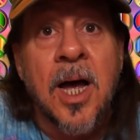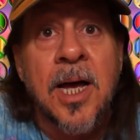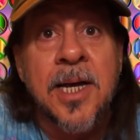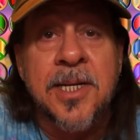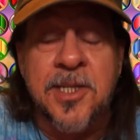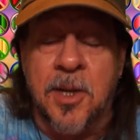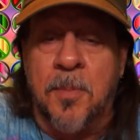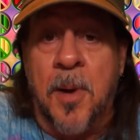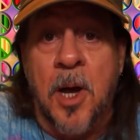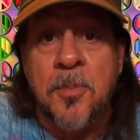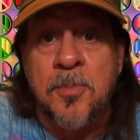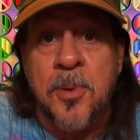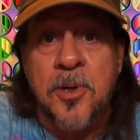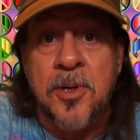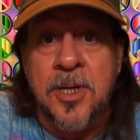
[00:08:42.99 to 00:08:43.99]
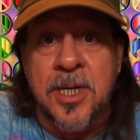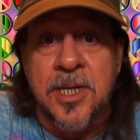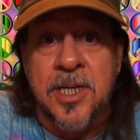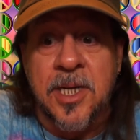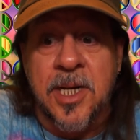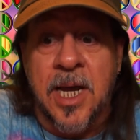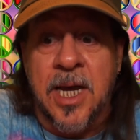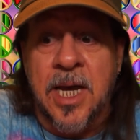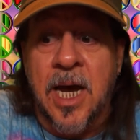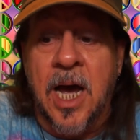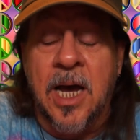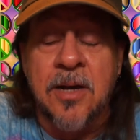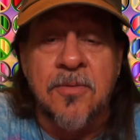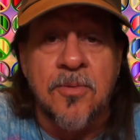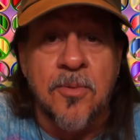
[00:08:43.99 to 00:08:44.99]
It's a potpourri today.
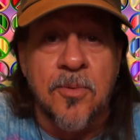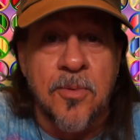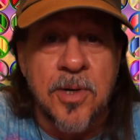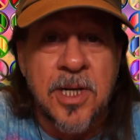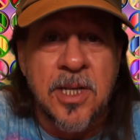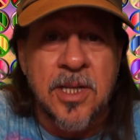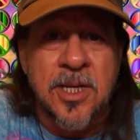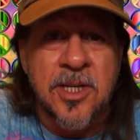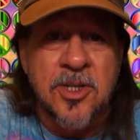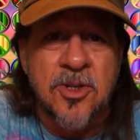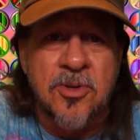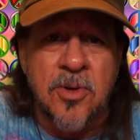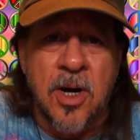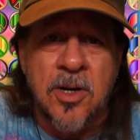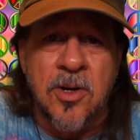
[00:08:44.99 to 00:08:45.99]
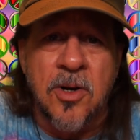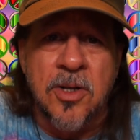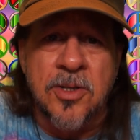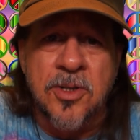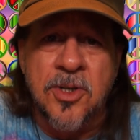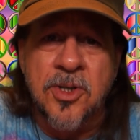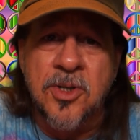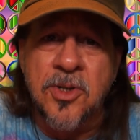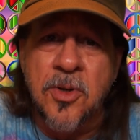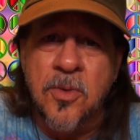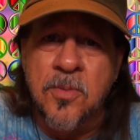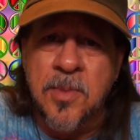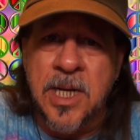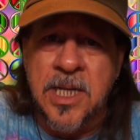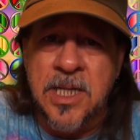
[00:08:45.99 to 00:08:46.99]
I've really struck on so
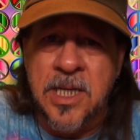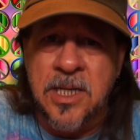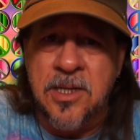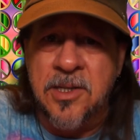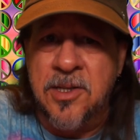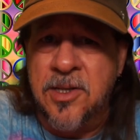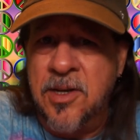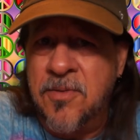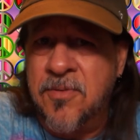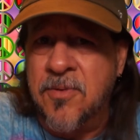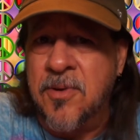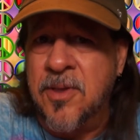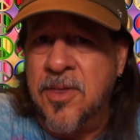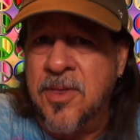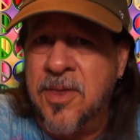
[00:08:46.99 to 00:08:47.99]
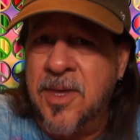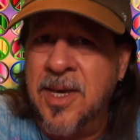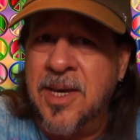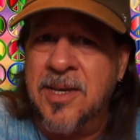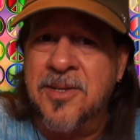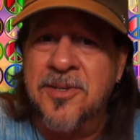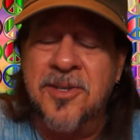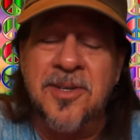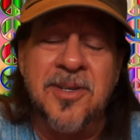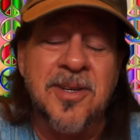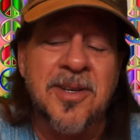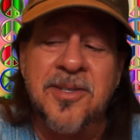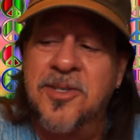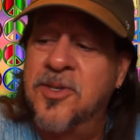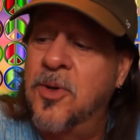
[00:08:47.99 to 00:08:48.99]
many different things.
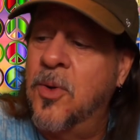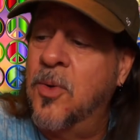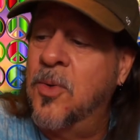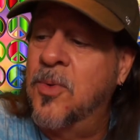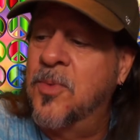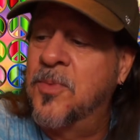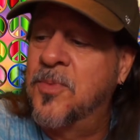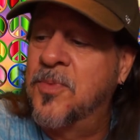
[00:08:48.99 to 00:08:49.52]
So,